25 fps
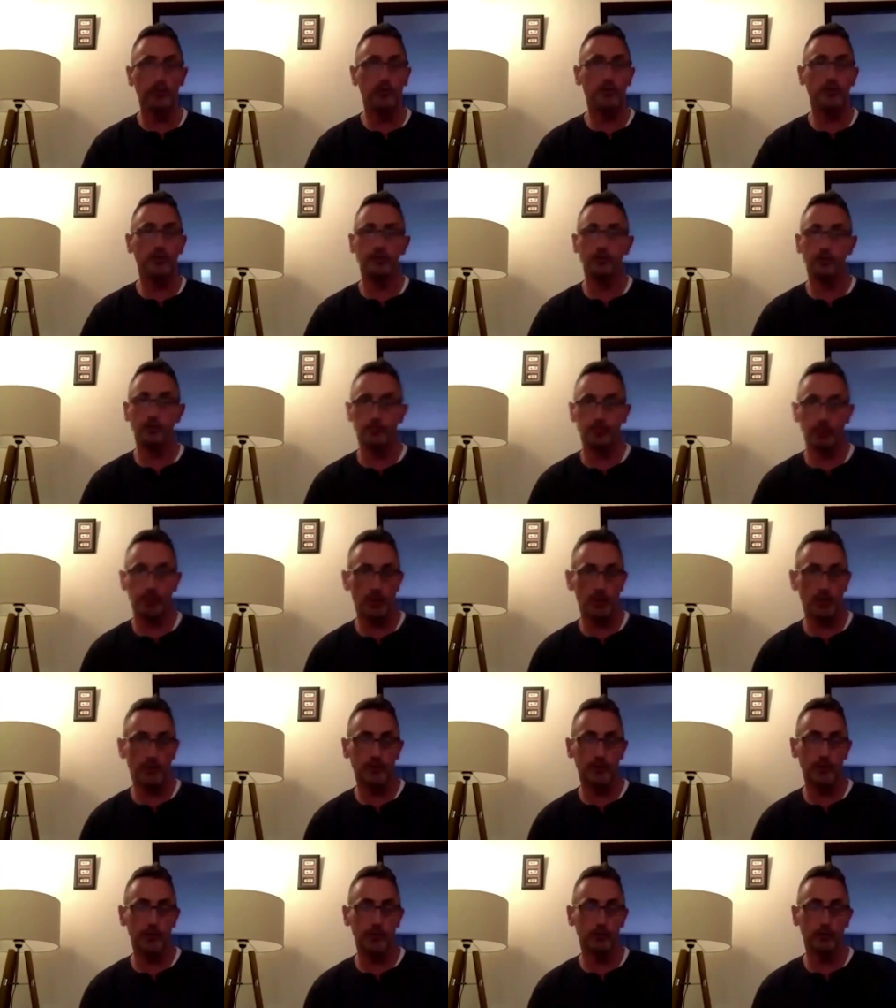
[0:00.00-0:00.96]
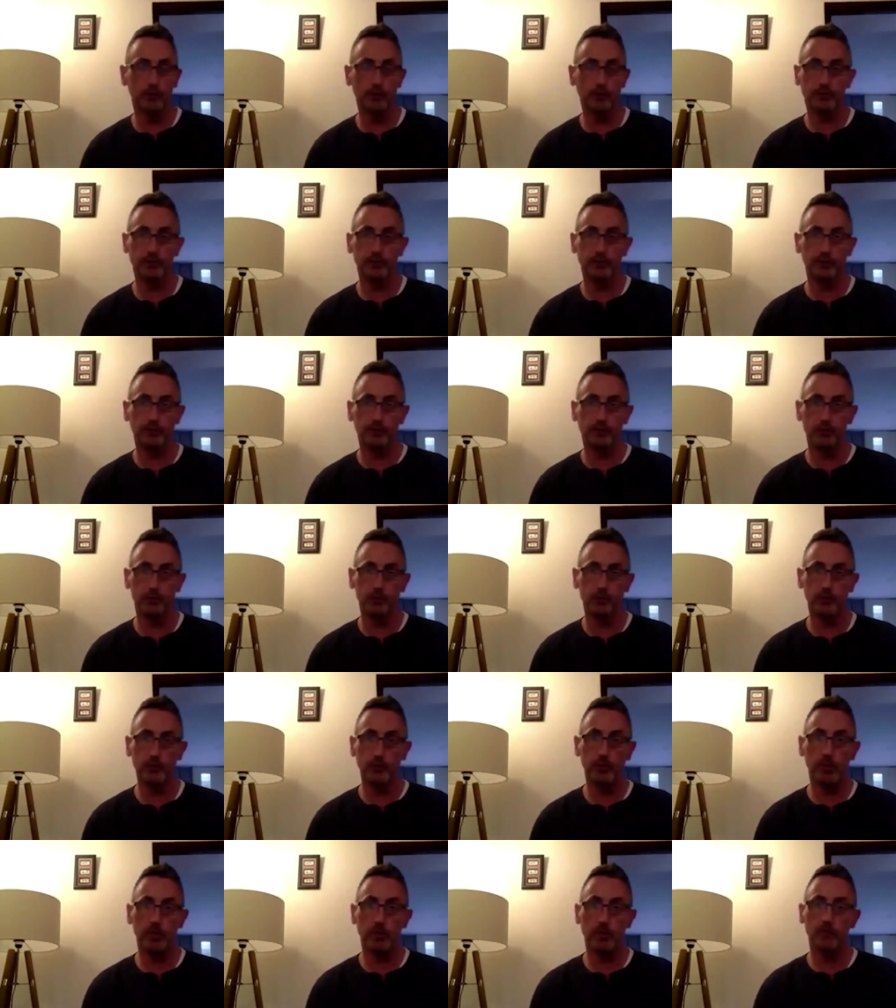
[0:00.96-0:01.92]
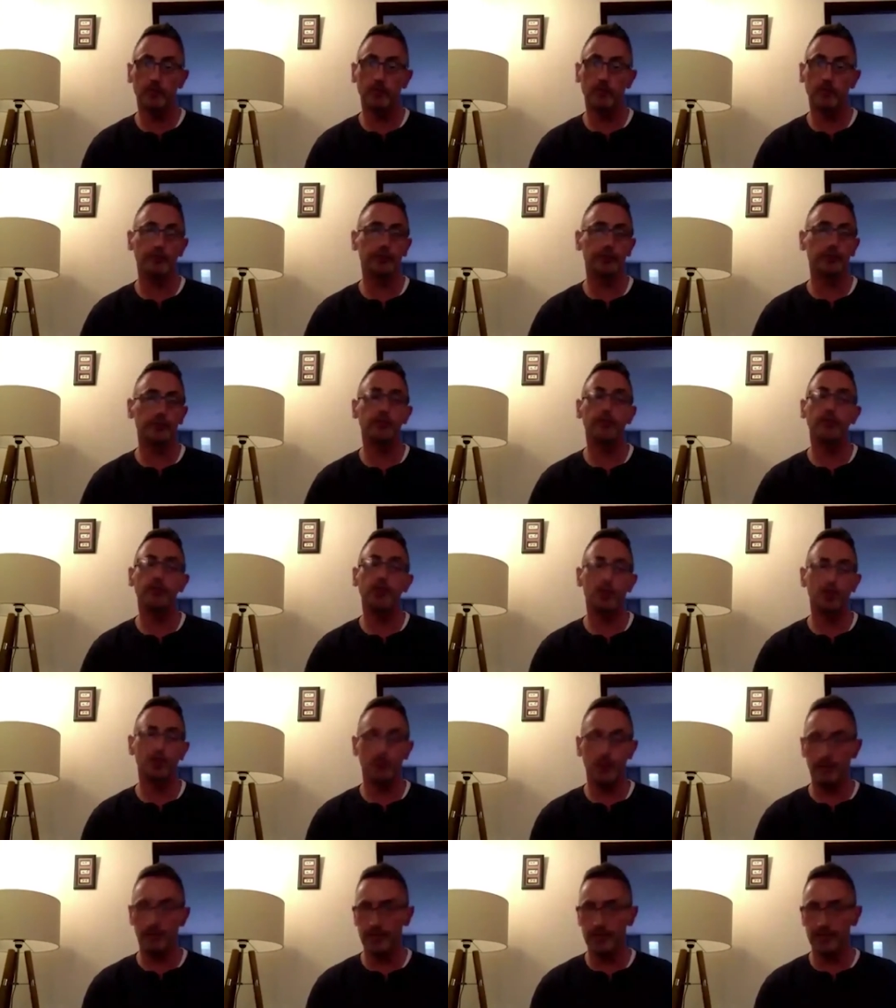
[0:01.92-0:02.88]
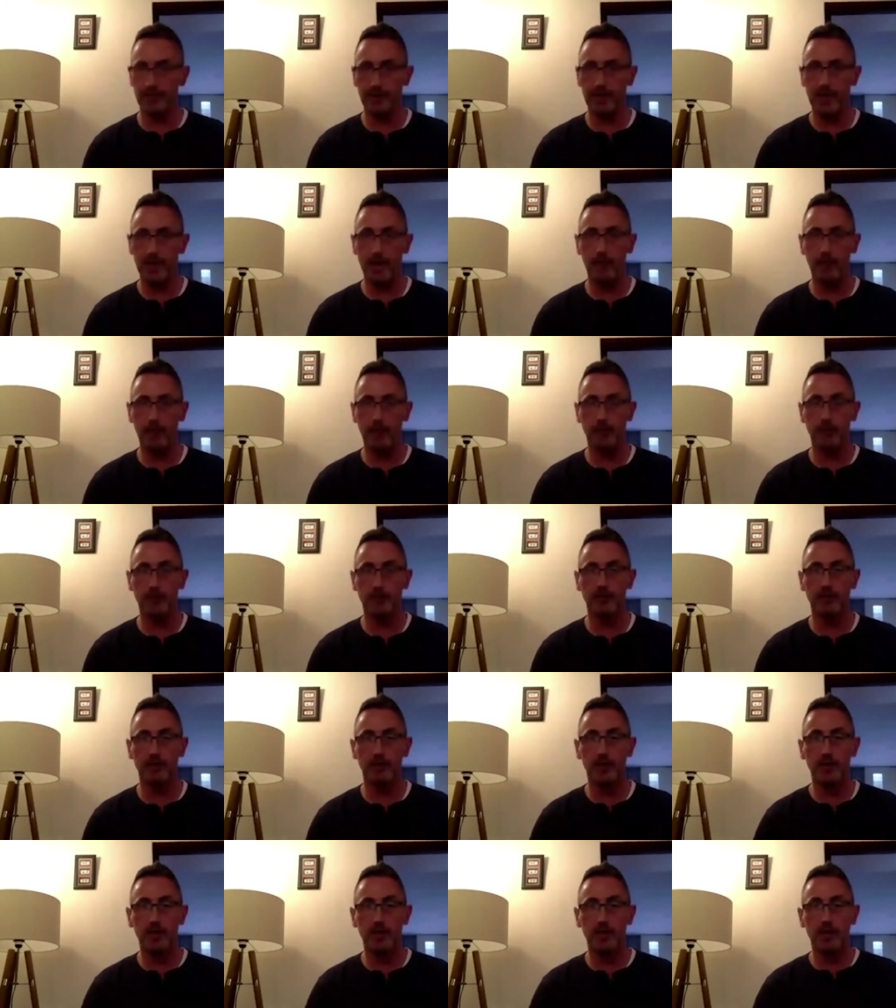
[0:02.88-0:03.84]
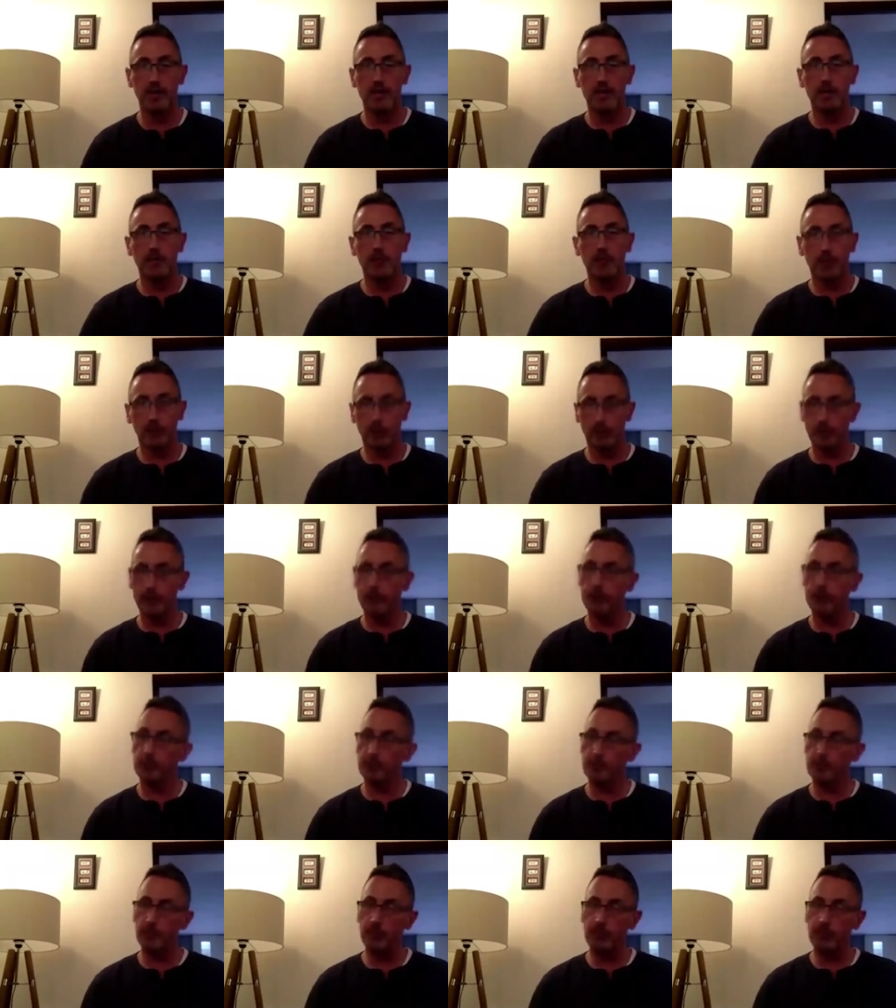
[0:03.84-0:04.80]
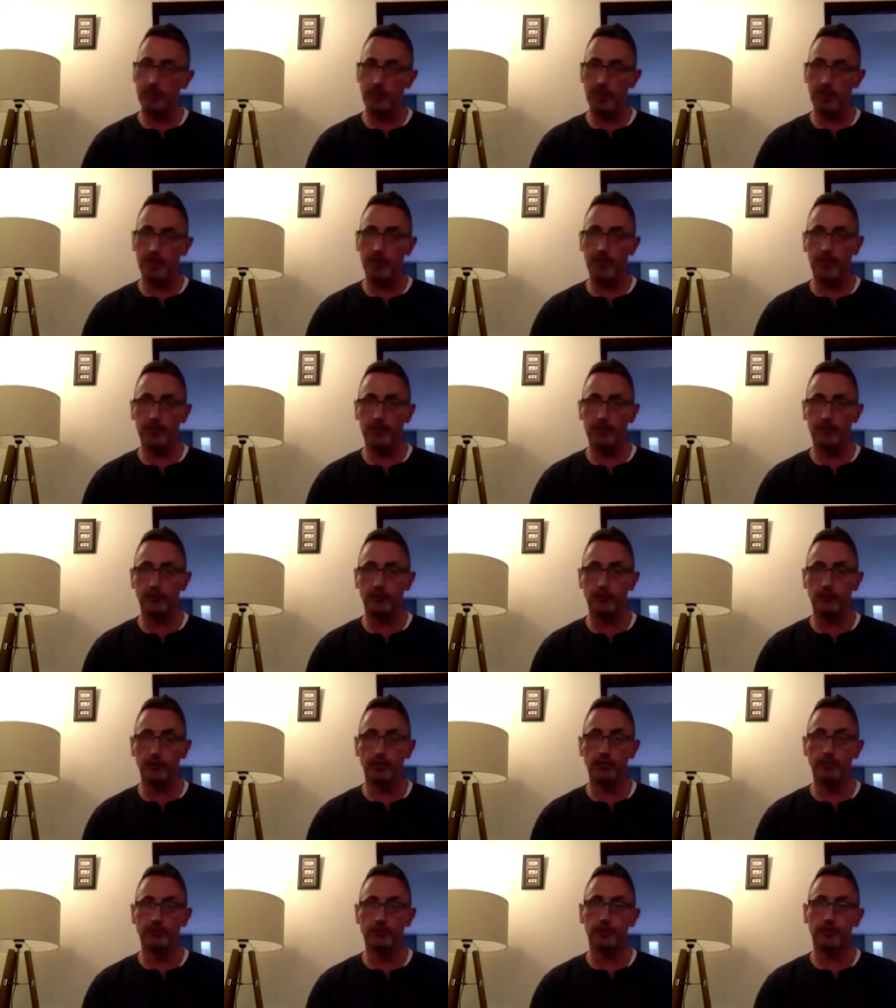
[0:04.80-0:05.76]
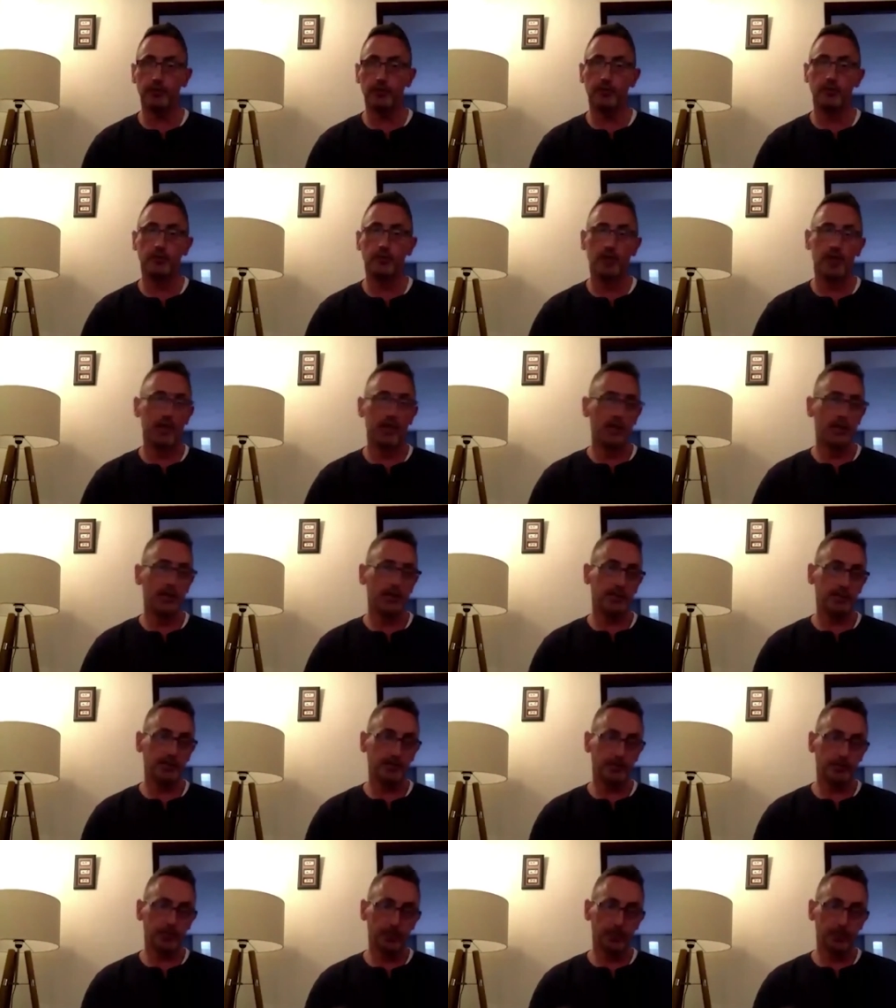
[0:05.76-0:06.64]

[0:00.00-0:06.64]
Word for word: This isn't part of the organisation I want to be part of. And obviously, you don't want that to happen, but ultimately, people have that choice. So you know, you